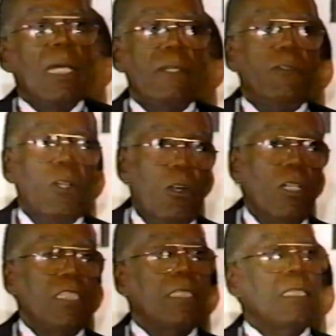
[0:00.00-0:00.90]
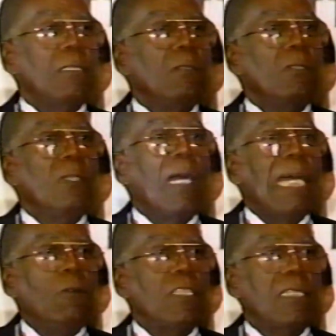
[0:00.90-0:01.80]
And of course,
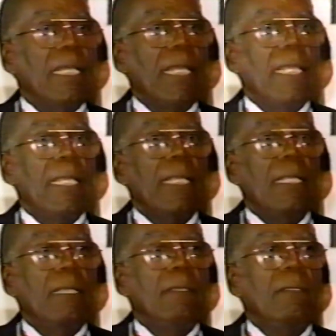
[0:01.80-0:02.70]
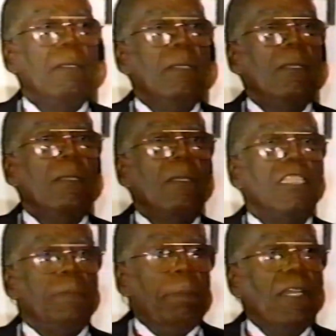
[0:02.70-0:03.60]
I was the
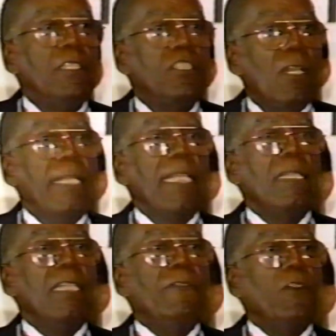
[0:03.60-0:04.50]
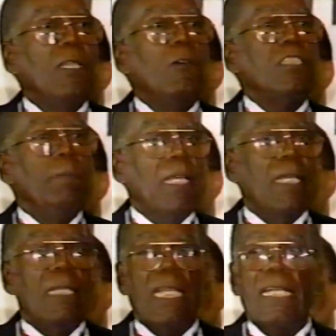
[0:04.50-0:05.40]
spiritual leader there for those
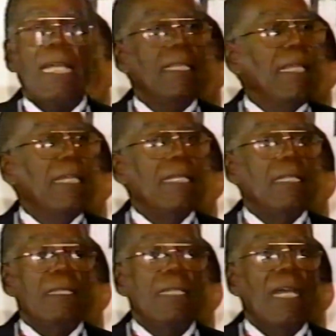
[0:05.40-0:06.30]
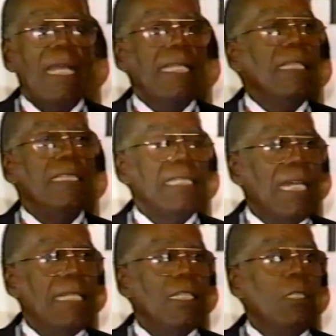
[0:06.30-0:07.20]
men. I got there and I didn't
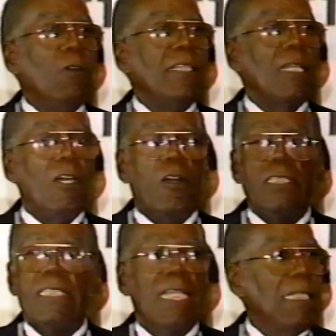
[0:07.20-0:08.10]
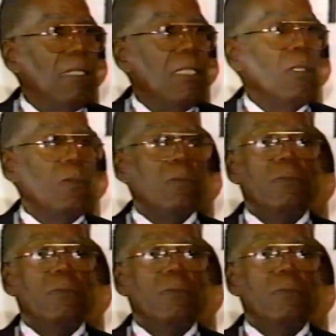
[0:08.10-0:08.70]
decide to do what the Lord said to do.